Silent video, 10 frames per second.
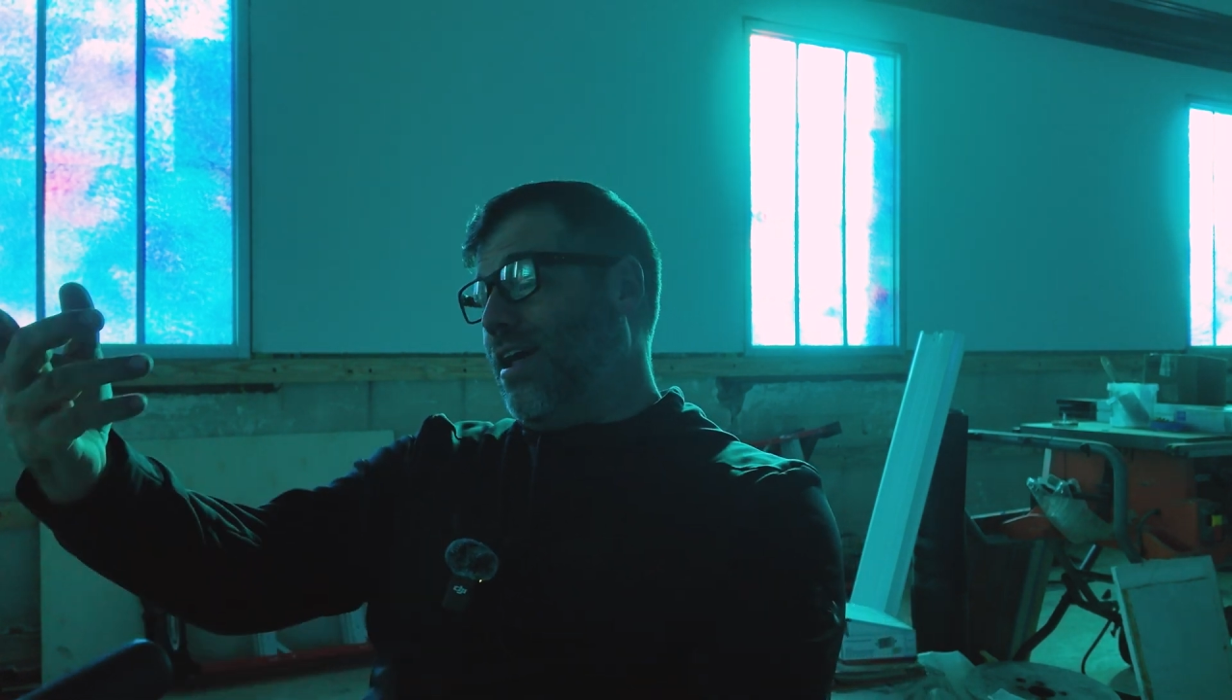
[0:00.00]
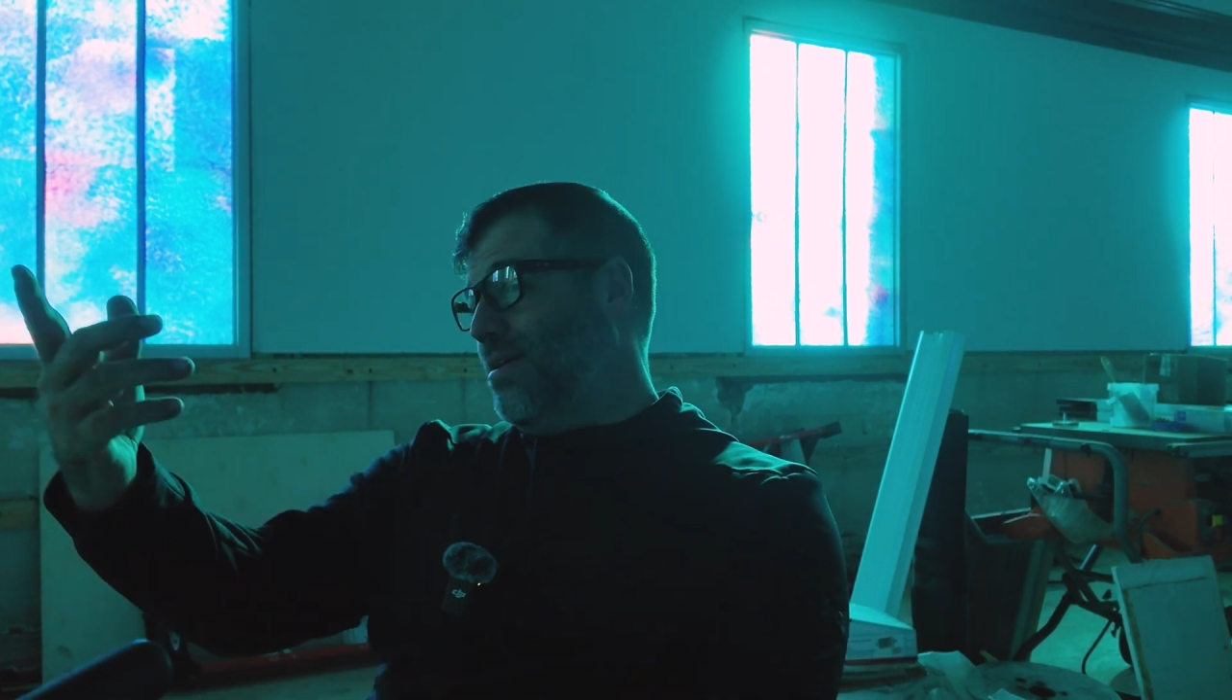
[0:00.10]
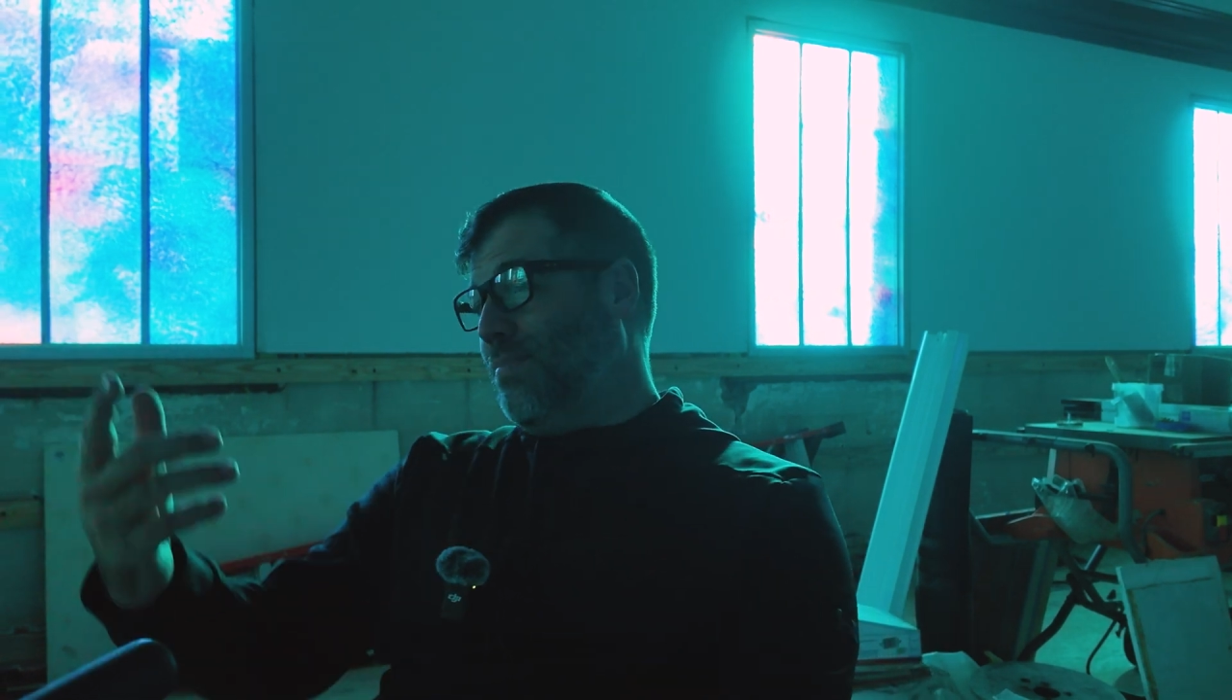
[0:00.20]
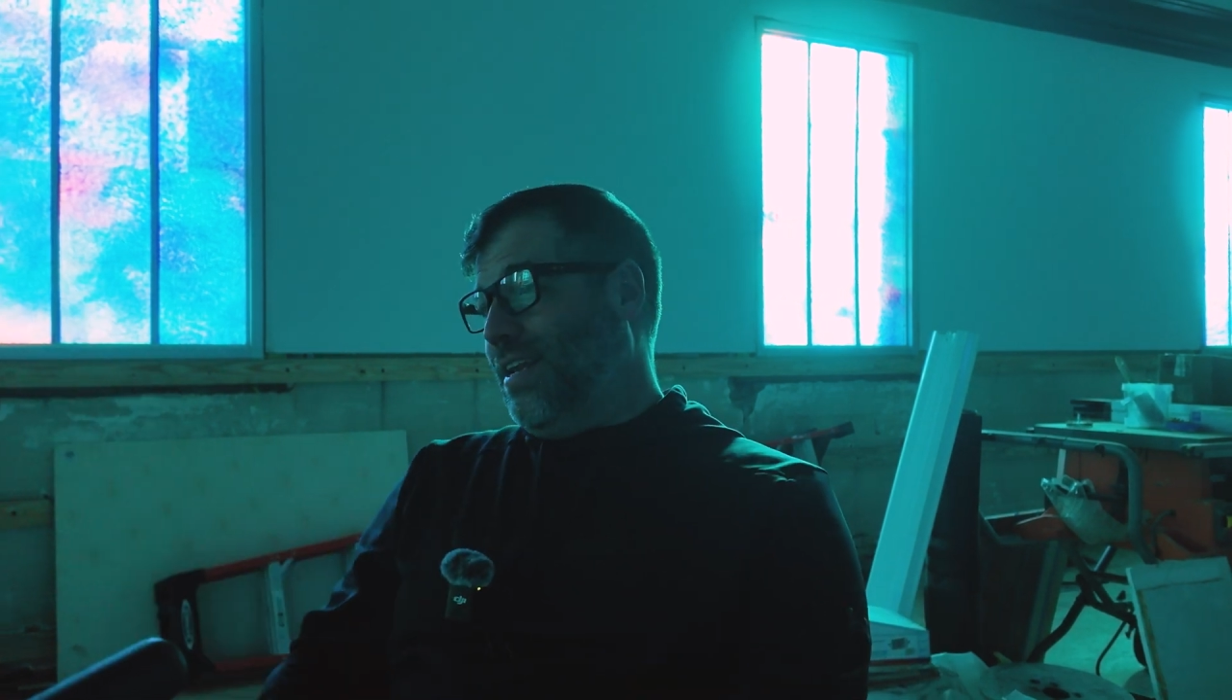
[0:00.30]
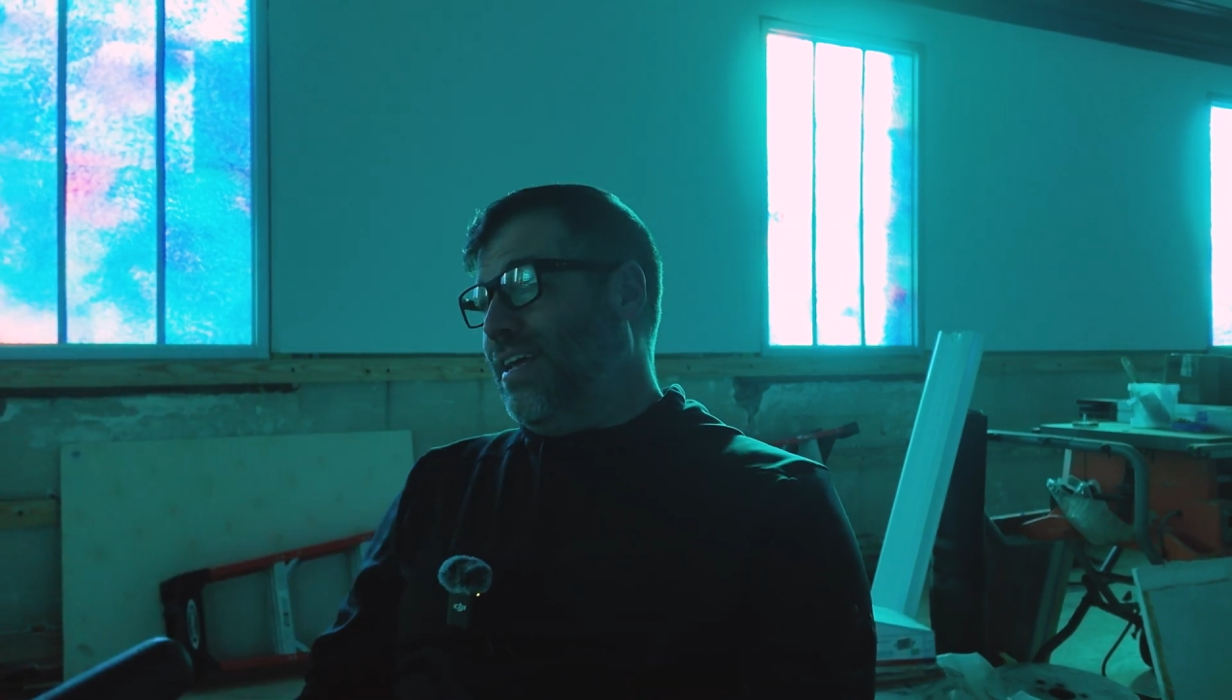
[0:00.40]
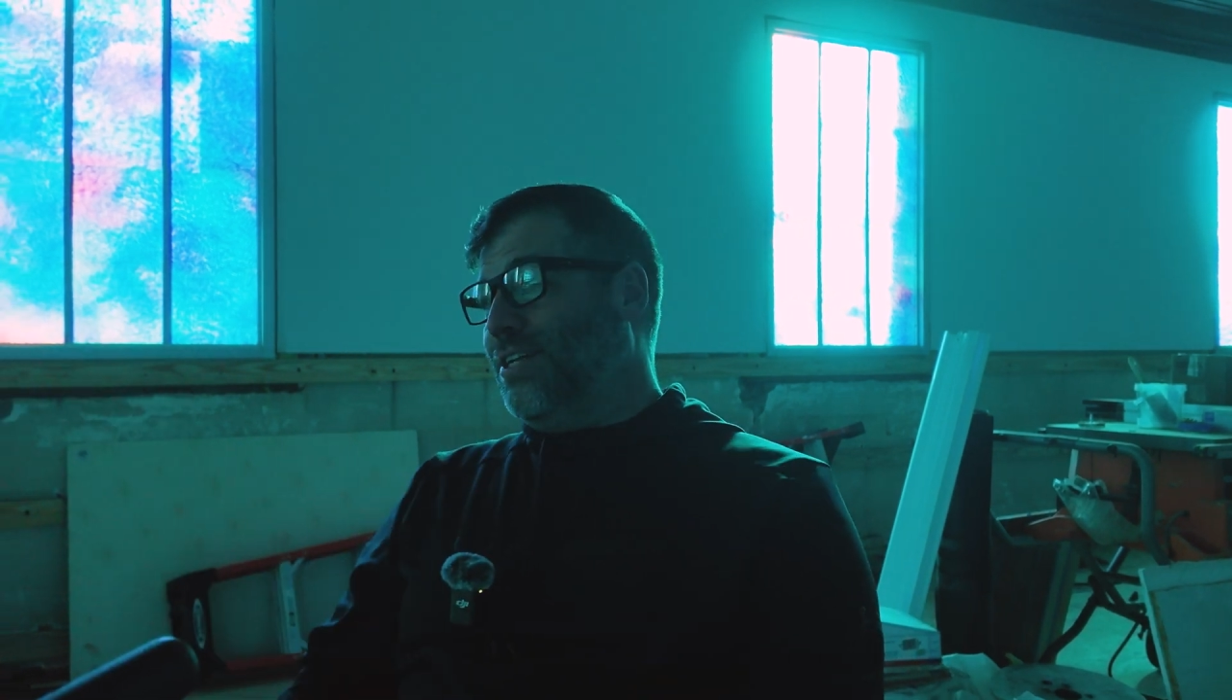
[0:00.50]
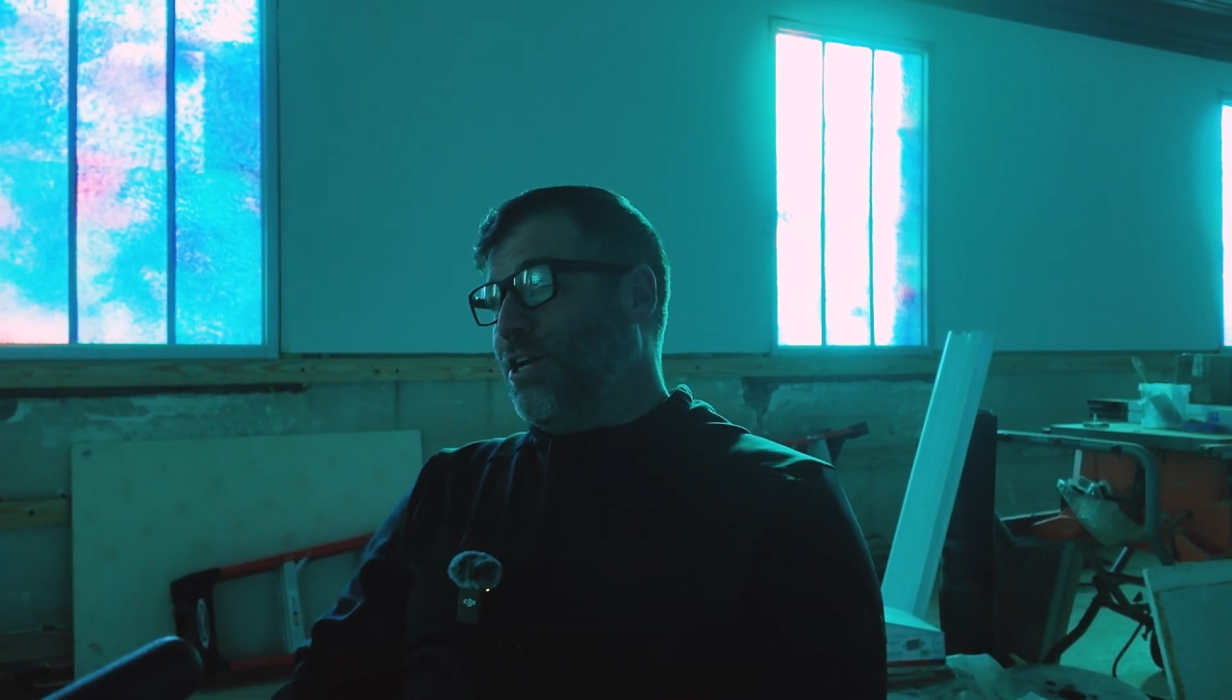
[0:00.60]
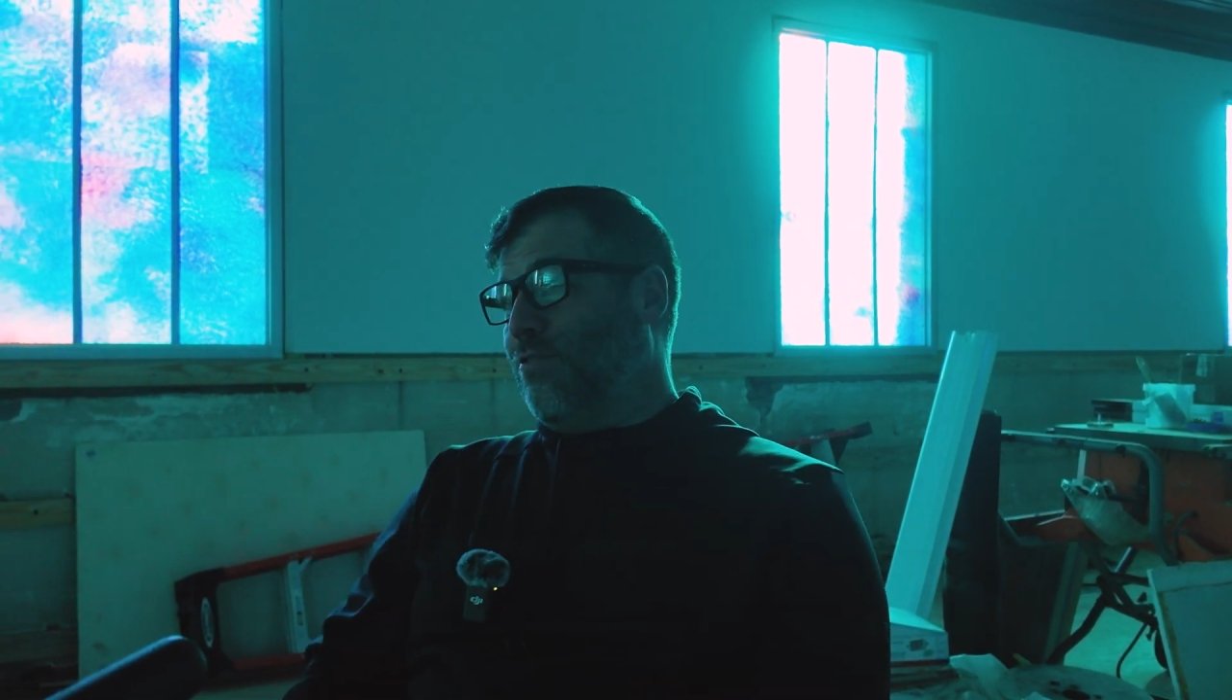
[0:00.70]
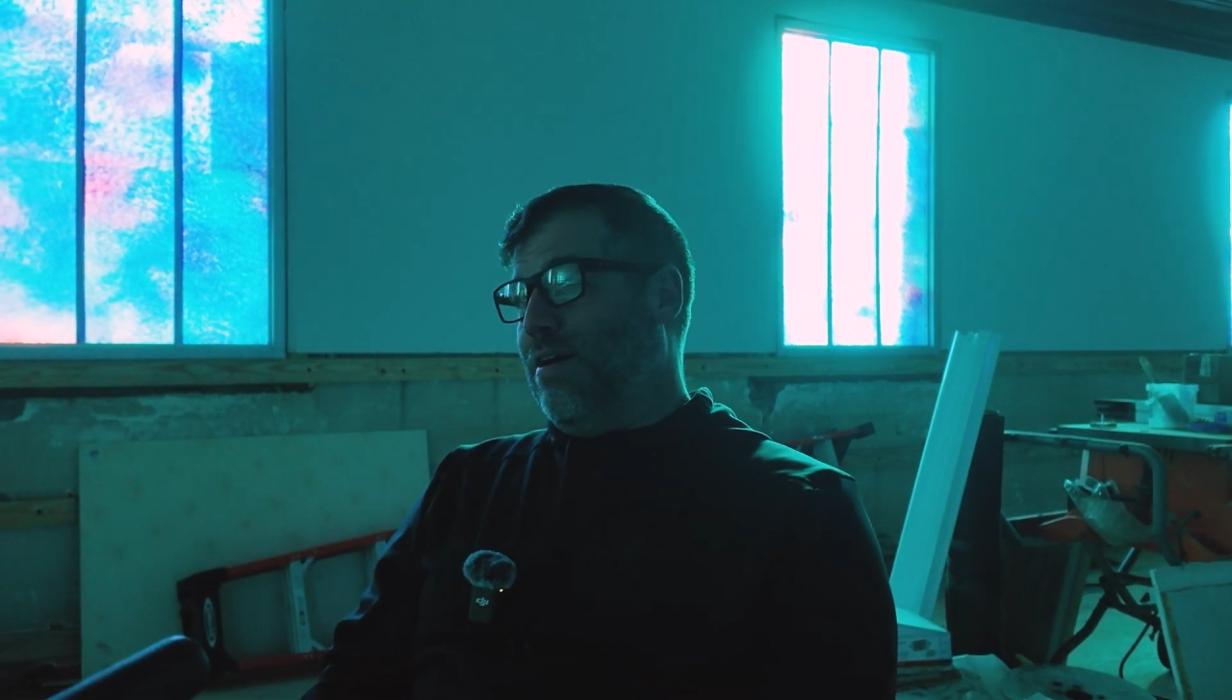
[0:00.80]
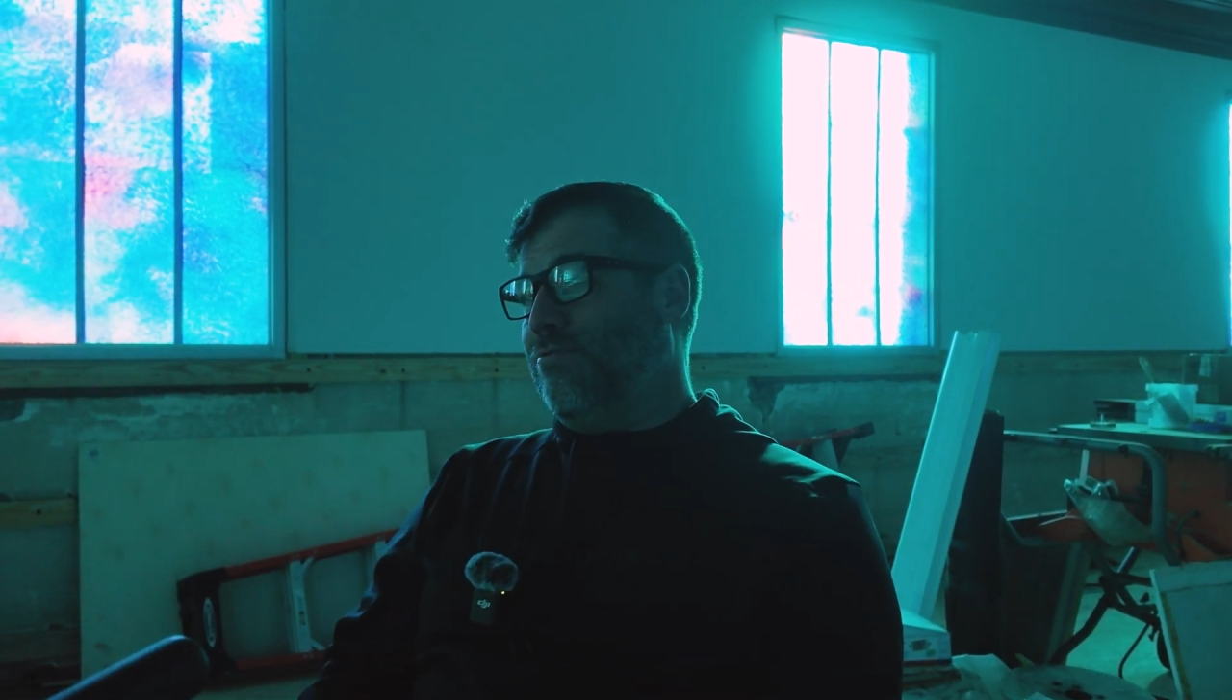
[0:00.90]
I didn't mean to cut you off